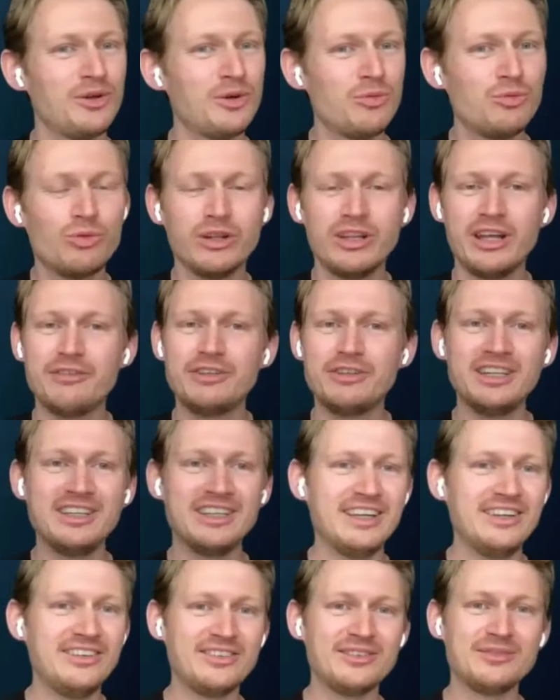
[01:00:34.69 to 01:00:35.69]
whatever it
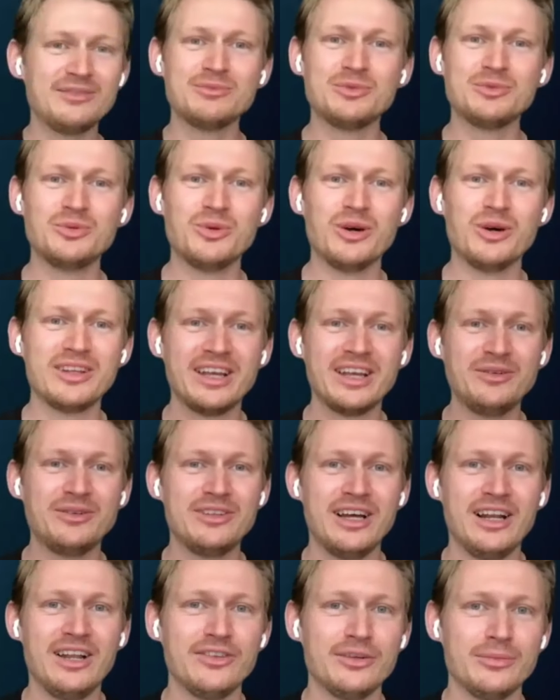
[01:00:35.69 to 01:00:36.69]
is? What can you
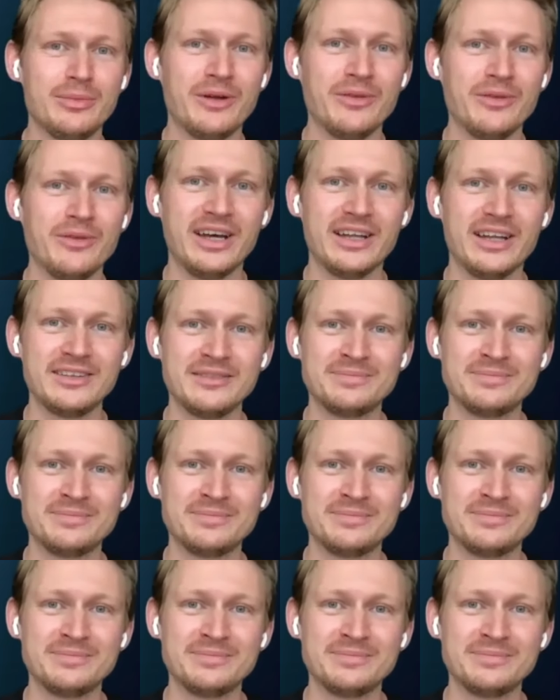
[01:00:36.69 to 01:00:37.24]
tell us about that?